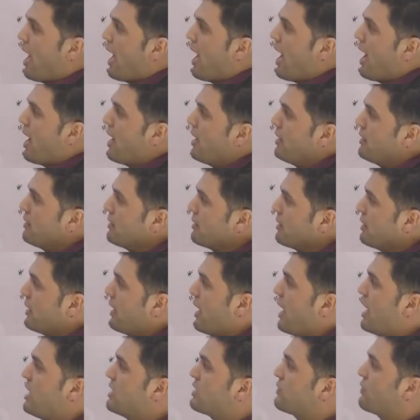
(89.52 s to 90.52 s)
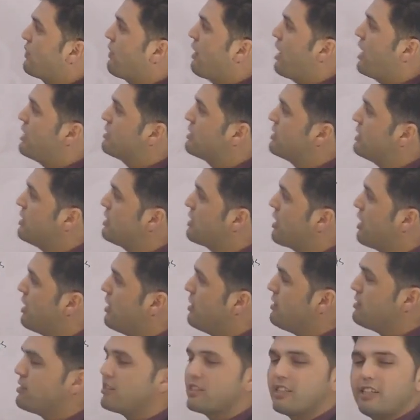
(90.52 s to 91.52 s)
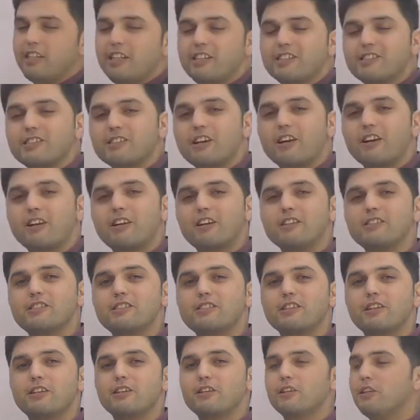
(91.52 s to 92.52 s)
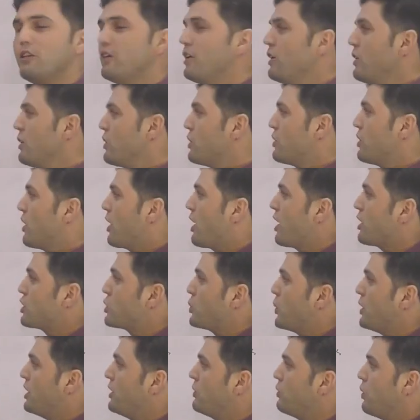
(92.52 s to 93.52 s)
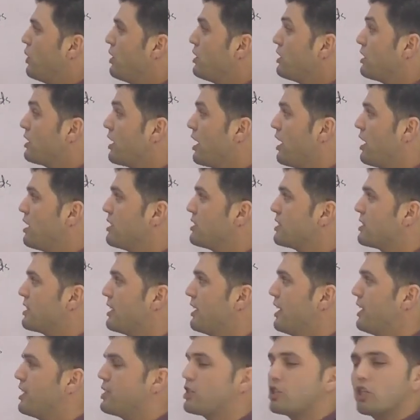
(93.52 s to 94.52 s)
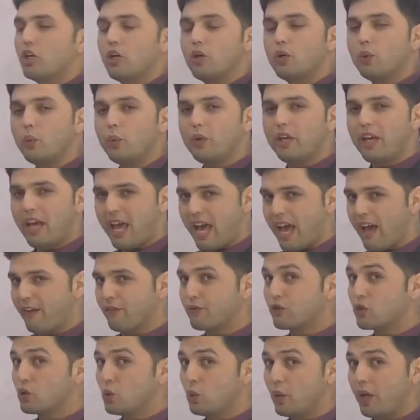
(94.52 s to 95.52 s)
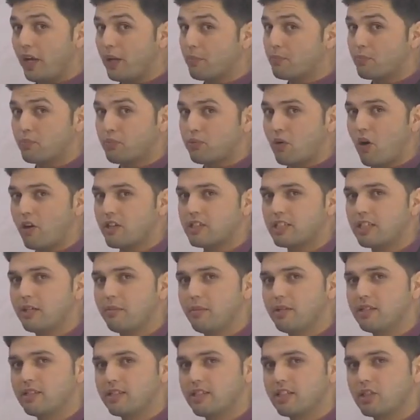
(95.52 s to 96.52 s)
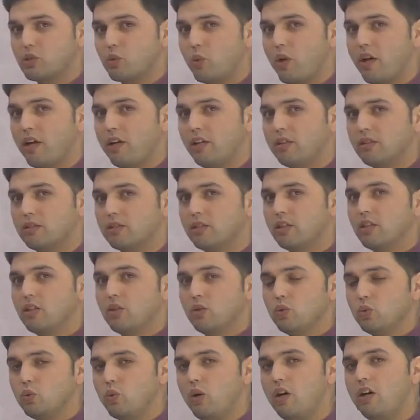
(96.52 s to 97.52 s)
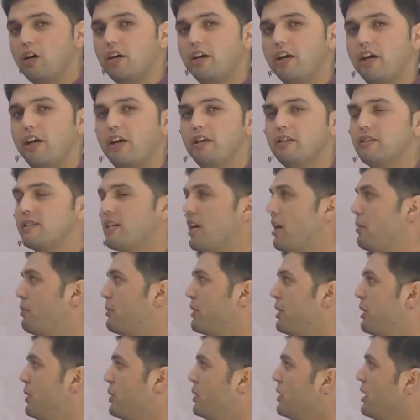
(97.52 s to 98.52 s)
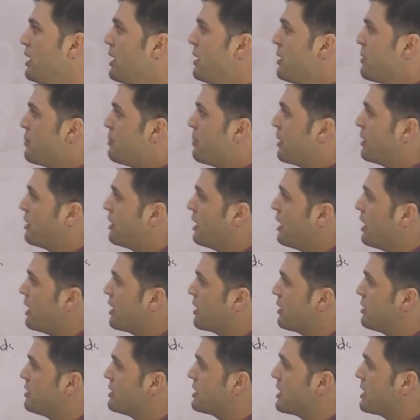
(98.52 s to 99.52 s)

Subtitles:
And as far as the consonants are concerned, there are 21 consonants and we have 2 approximants as well, Y and W, but they